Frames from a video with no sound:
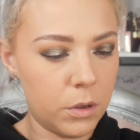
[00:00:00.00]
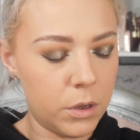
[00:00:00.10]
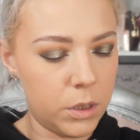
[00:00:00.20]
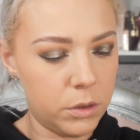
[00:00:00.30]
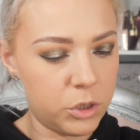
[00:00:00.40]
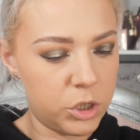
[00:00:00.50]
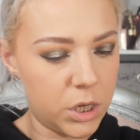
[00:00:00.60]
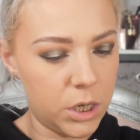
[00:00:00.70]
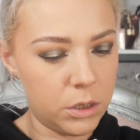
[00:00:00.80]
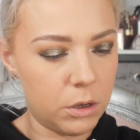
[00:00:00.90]
And the
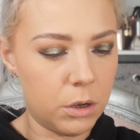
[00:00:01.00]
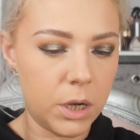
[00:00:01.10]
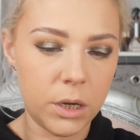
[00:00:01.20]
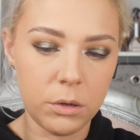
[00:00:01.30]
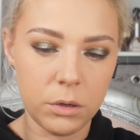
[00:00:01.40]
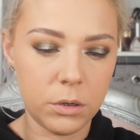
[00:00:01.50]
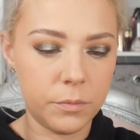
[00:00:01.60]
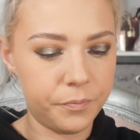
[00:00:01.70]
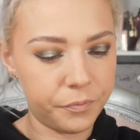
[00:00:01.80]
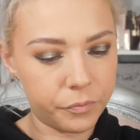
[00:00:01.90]
shade that I got,
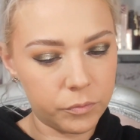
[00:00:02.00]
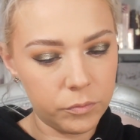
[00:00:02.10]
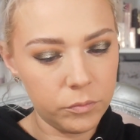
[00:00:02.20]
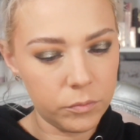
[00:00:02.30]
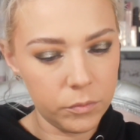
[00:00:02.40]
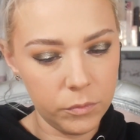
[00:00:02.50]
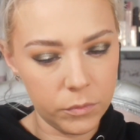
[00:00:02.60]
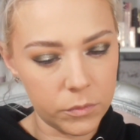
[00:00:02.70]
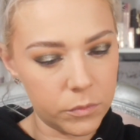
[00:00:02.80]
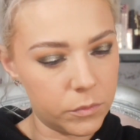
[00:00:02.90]

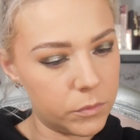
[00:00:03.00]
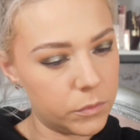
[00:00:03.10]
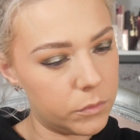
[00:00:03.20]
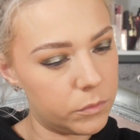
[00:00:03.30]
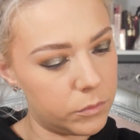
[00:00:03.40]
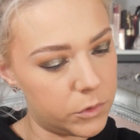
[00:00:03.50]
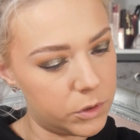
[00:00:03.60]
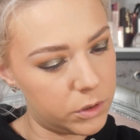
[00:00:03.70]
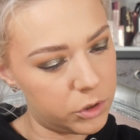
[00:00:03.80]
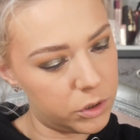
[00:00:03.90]
I
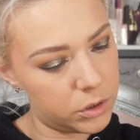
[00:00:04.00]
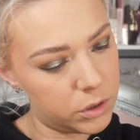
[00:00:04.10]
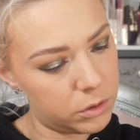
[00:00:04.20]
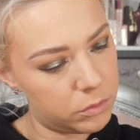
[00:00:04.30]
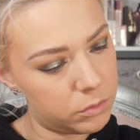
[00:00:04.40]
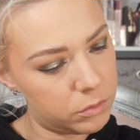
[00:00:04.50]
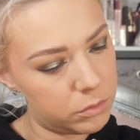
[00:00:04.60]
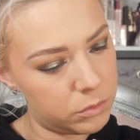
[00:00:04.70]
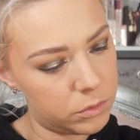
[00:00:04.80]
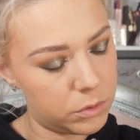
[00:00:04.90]
don't actually say.
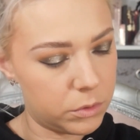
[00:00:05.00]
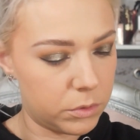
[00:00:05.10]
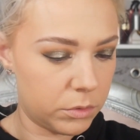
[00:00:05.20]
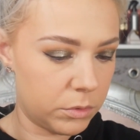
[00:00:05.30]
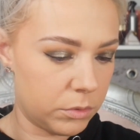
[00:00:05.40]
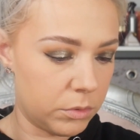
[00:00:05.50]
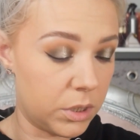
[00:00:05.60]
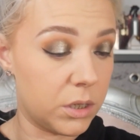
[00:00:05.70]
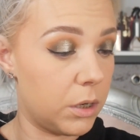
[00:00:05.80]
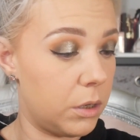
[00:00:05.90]

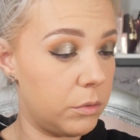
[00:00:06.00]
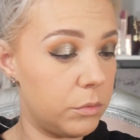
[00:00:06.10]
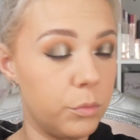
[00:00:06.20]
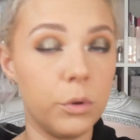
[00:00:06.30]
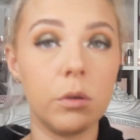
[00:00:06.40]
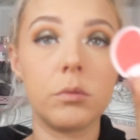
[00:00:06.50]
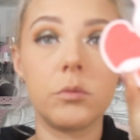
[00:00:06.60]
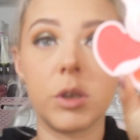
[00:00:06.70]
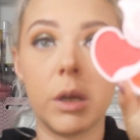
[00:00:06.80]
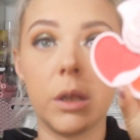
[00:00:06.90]
I don't know what
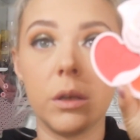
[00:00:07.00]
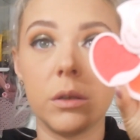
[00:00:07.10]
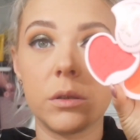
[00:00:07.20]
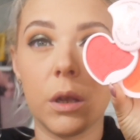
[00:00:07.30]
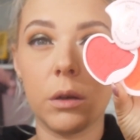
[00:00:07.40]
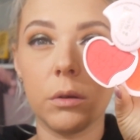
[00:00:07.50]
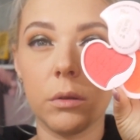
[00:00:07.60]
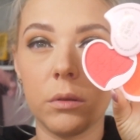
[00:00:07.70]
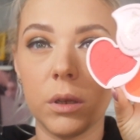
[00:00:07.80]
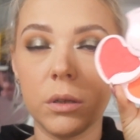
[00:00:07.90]
shade it is. I
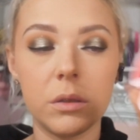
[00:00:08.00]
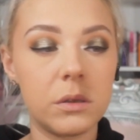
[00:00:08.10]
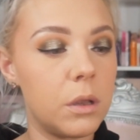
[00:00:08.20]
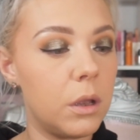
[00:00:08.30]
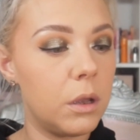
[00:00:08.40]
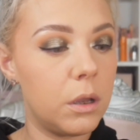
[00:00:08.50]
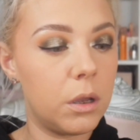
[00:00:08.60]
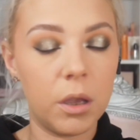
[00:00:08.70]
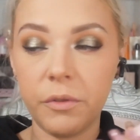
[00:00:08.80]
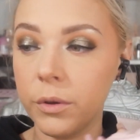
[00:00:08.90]
got this.
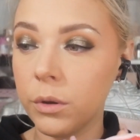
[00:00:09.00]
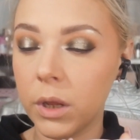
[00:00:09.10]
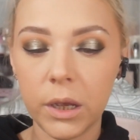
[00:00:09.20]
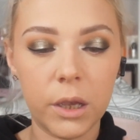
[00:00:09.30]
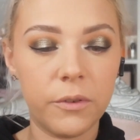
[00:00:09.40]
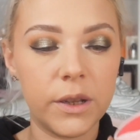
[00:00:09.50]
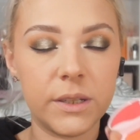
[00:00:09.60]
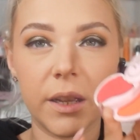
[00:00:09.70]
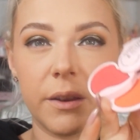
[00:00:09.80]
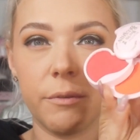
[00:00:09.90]
I feel like if I
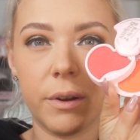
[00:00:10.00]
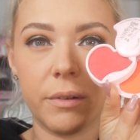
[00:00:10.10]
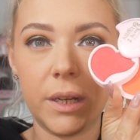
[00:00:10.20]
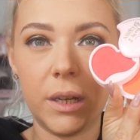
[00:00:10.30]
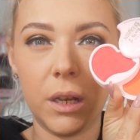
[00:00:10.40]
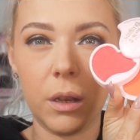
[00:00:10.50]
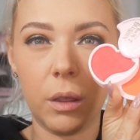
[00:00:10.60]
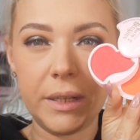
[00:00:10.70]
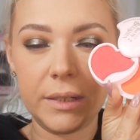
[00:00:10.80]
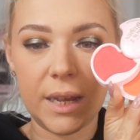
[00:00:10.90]
take a very
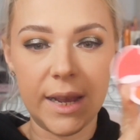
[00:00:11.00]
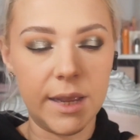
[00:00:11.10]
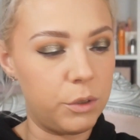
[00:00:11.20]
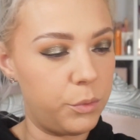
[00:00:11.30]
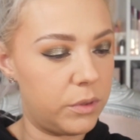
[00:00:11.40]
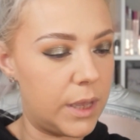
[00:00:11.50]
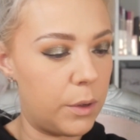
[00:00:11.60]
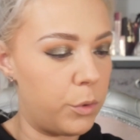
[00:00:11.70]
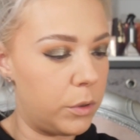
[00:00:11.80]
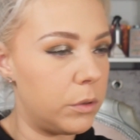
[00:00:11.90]
light hand with
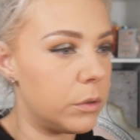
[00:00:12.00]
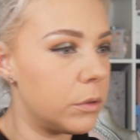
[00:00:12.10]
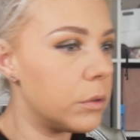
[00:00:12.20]
that one,